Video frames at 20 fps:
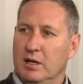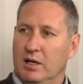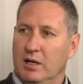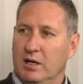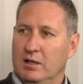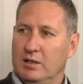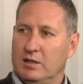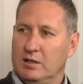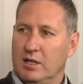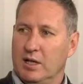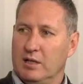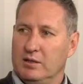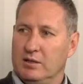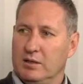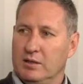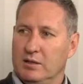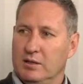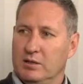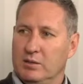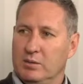in
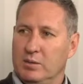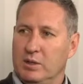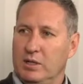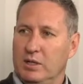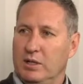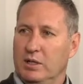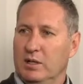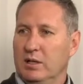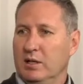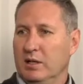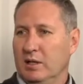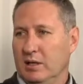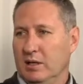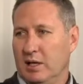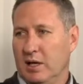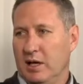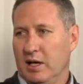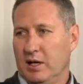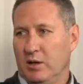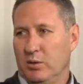Sandton this week.
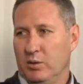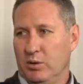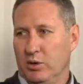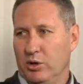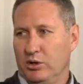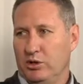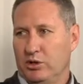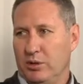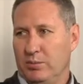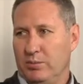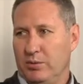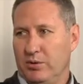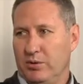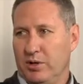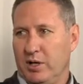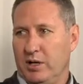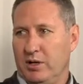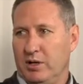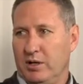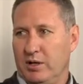They had a workshop
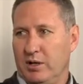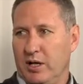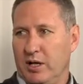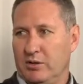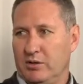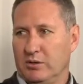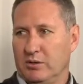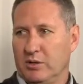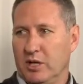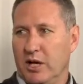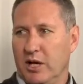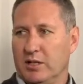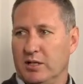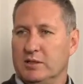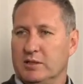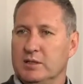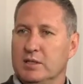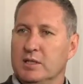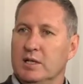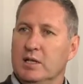around natural
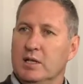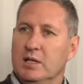gas,